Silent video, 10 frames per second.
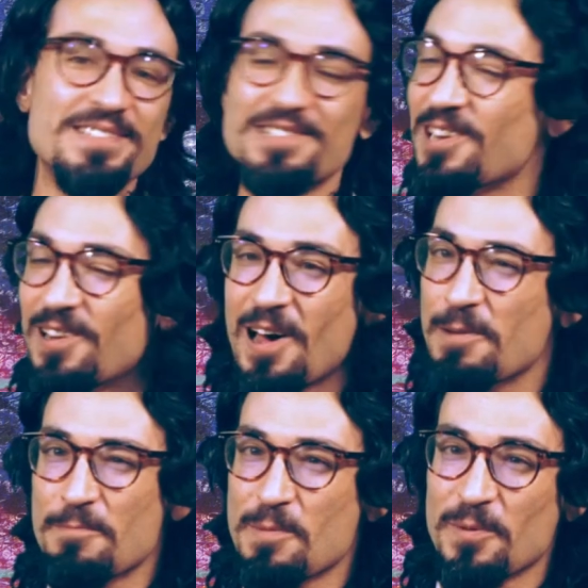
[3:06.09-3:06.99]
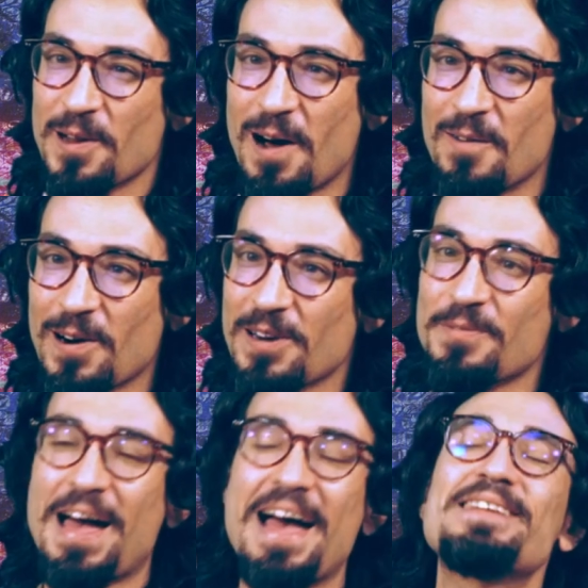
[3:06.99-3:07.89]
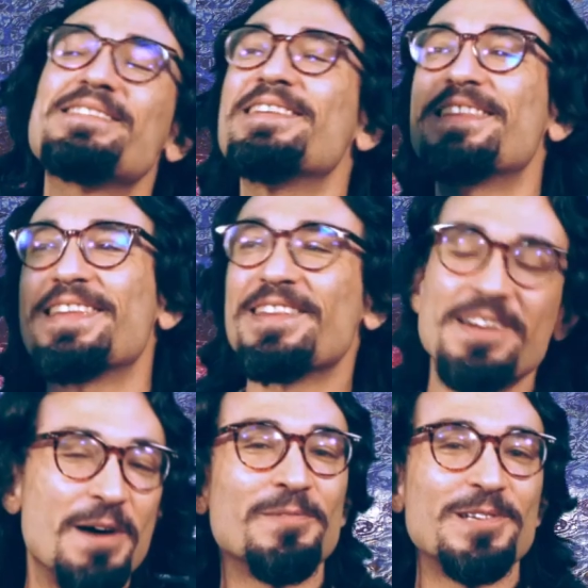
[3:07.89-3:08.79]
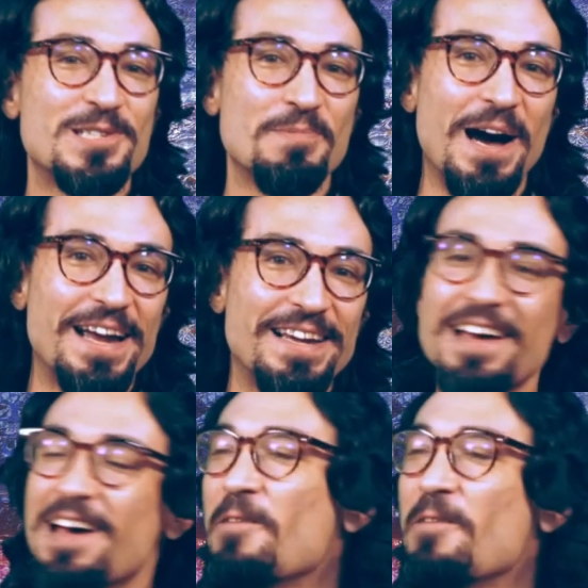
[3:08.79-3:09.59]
there's a lot of people not wearing masks, and then the numbers spike.